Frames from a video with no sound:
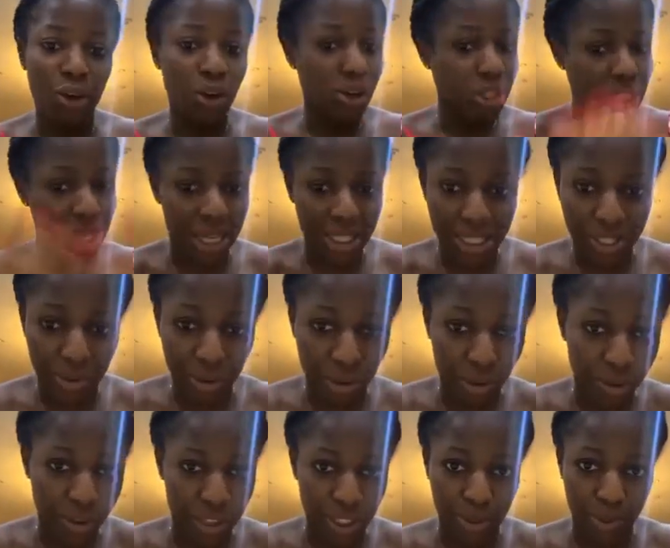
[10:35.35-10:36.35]
Not active
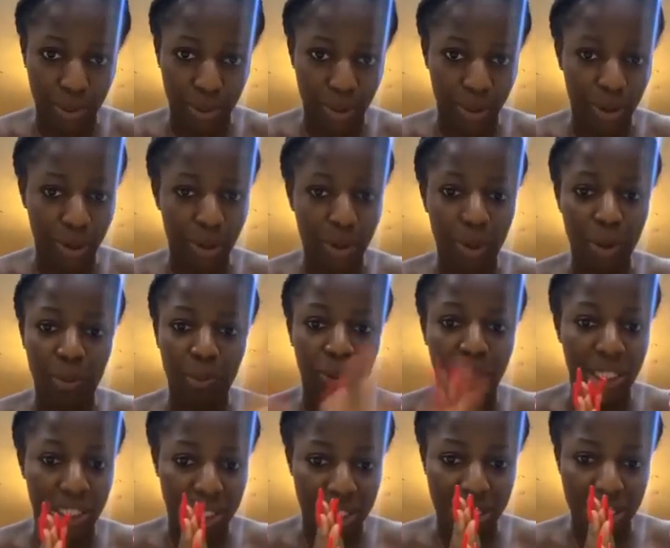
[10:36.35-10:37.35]
on Facebook,
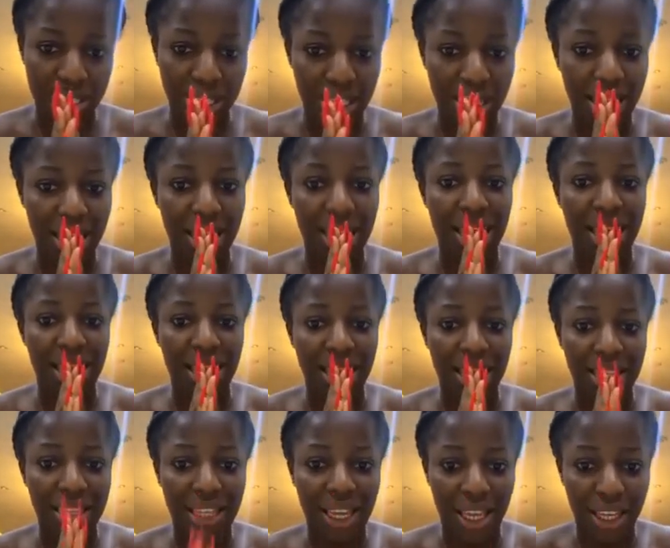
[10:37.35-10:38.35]
please.
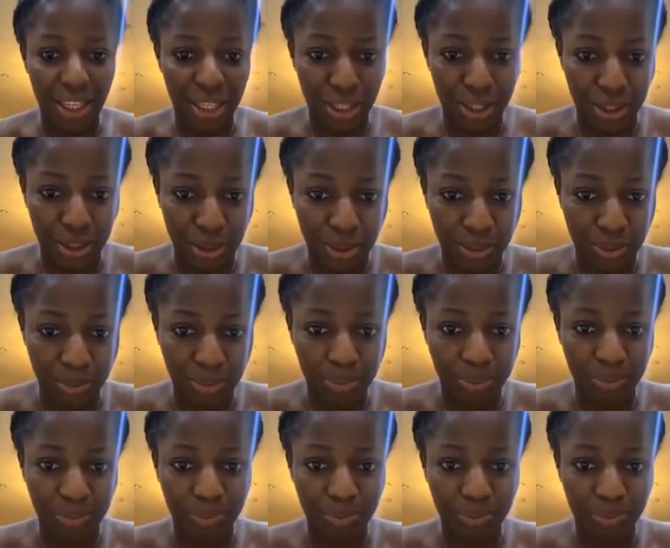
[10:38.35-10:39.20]
Thank you.